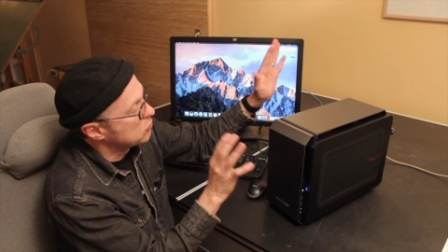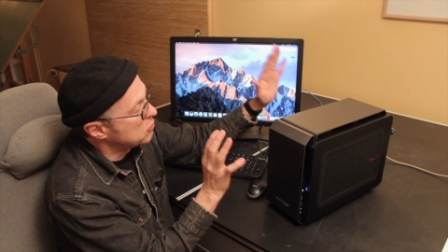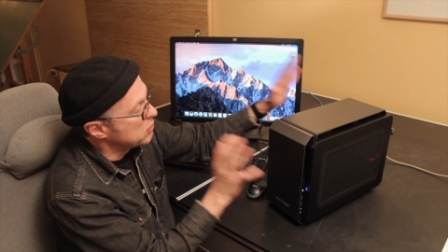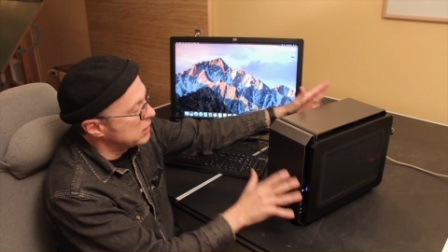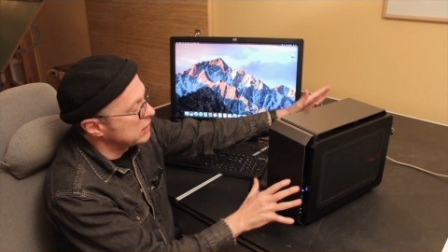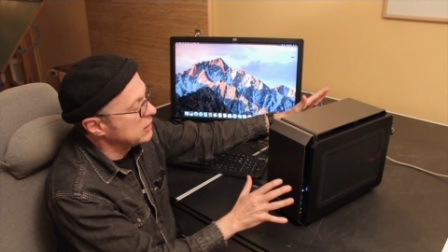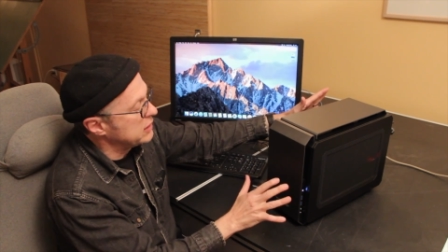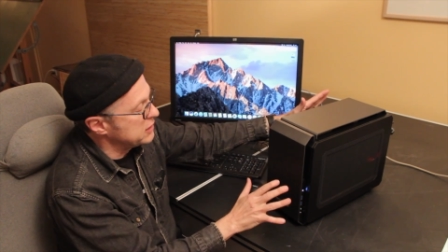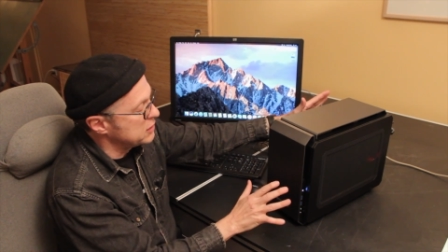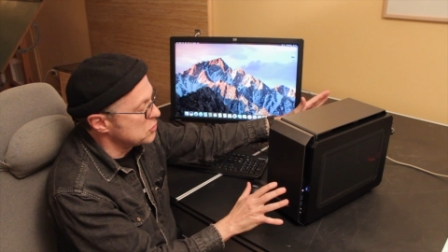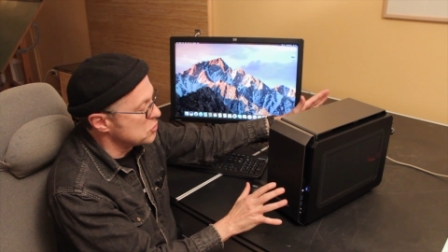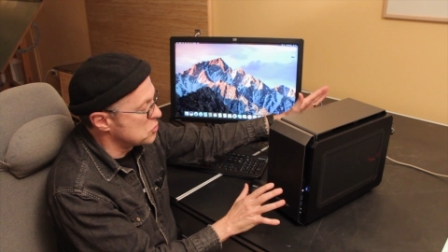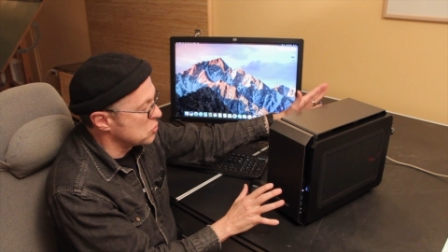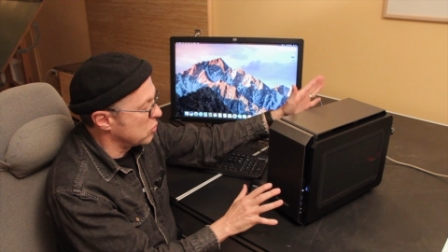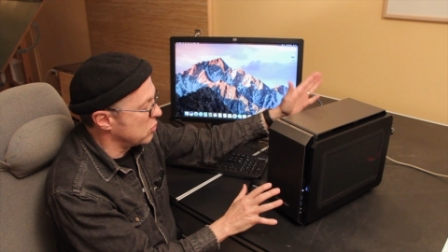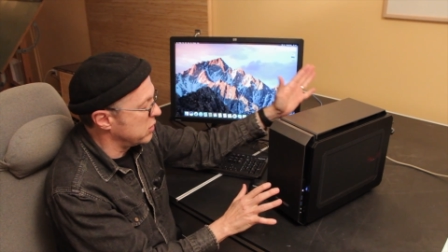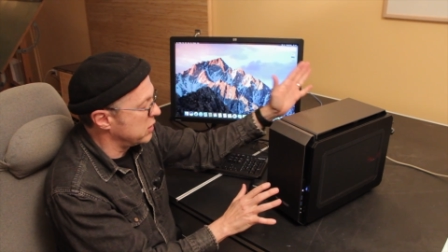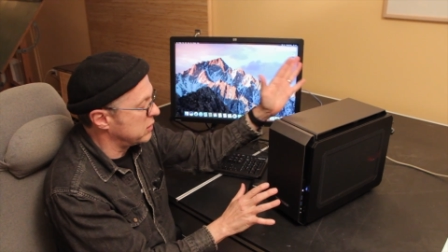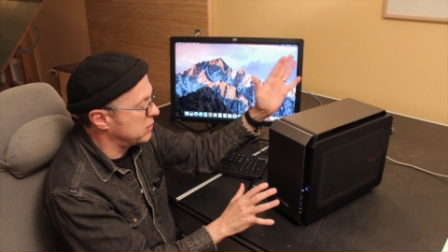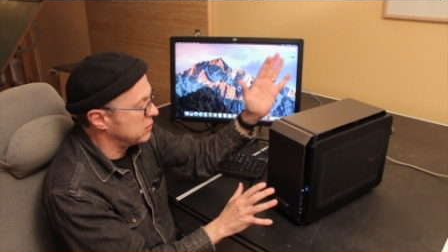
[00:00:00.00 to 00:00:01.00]
Really
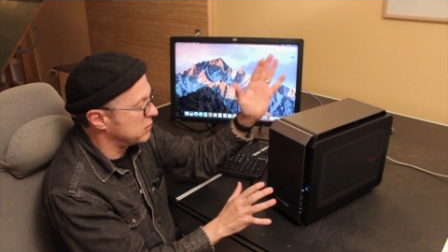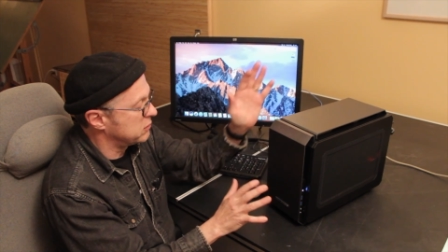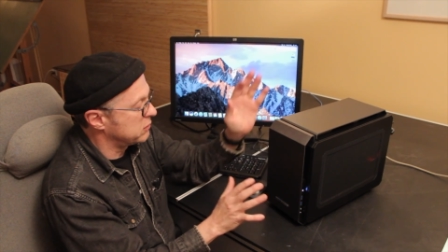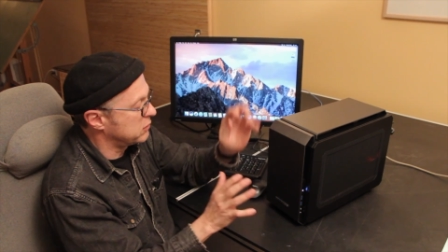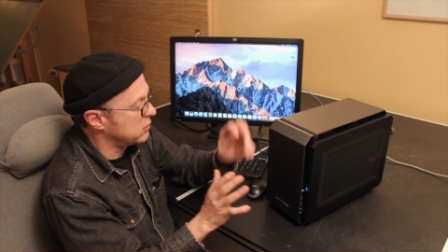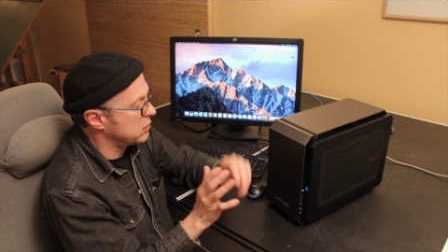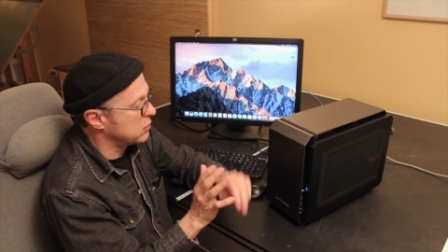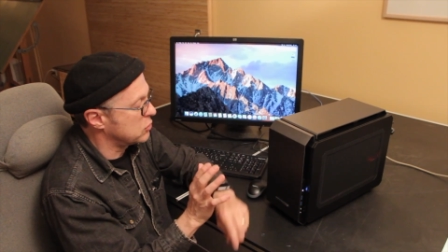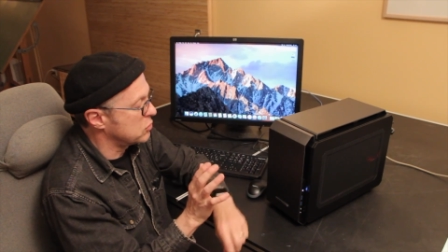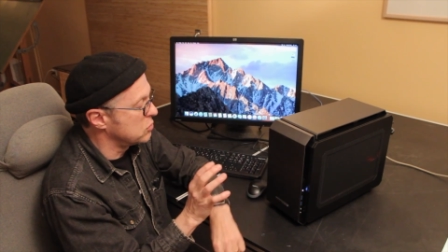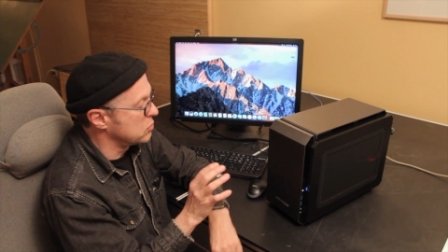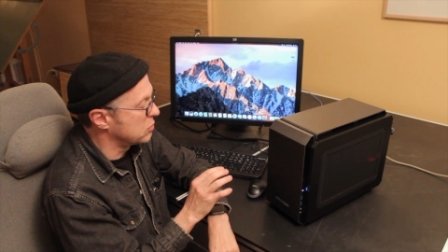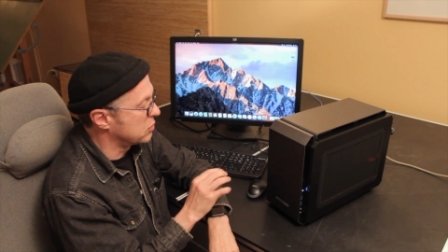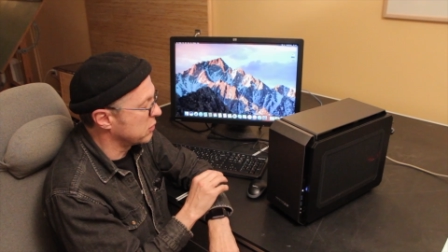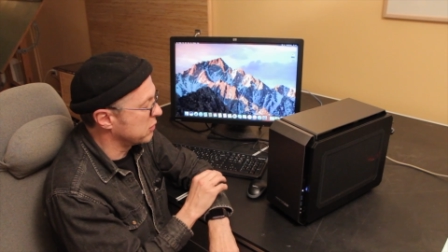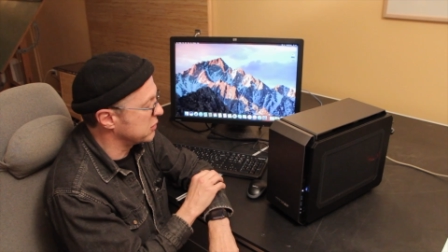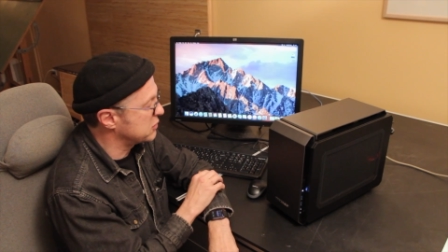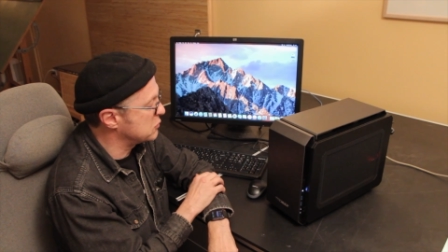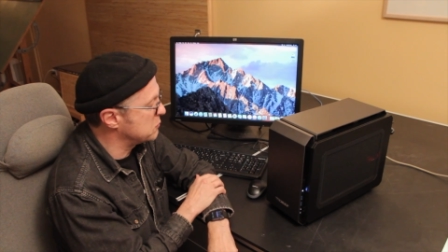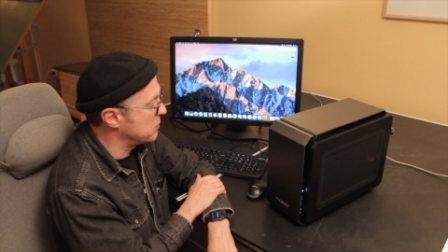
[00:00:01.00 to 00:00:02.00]
enjoyed the
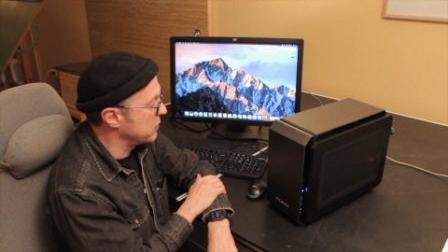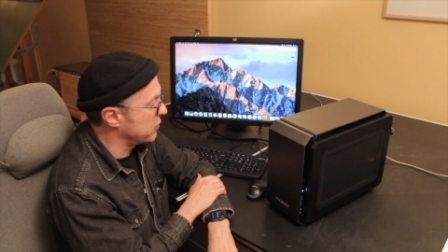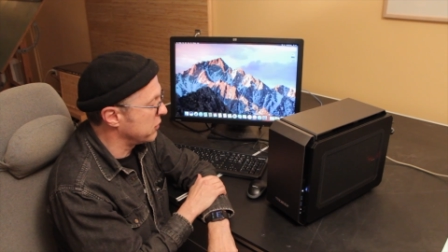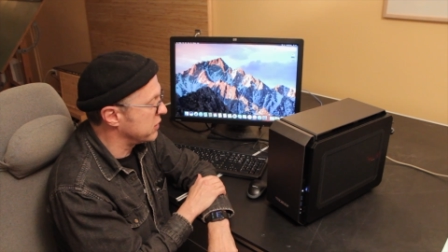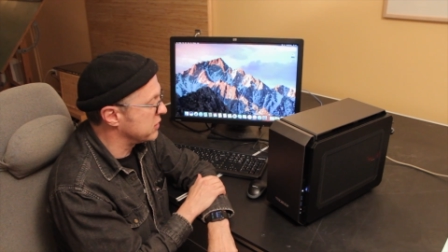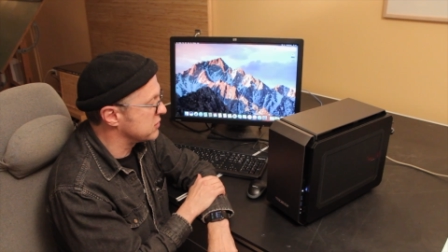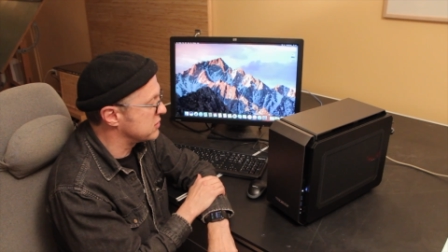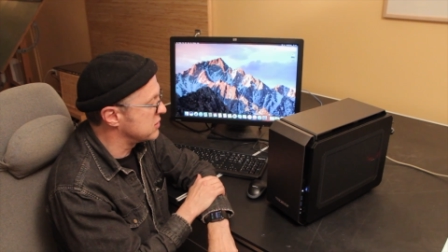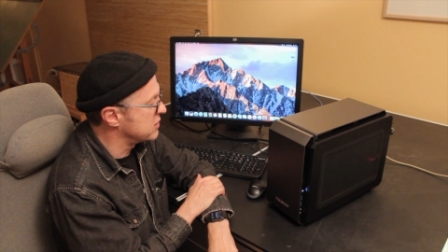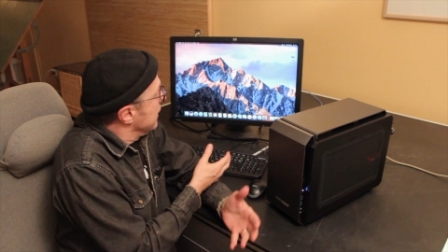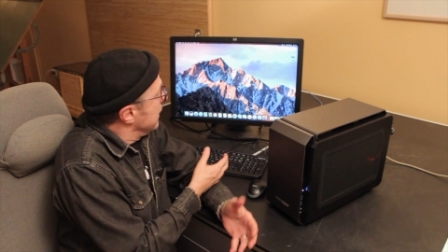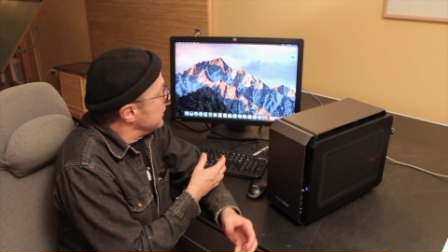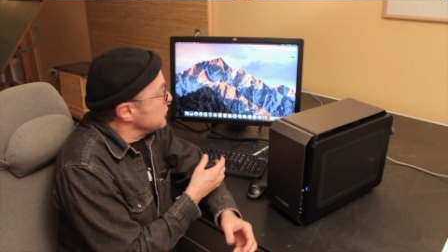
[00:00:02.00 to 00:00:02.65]
Cougar experience.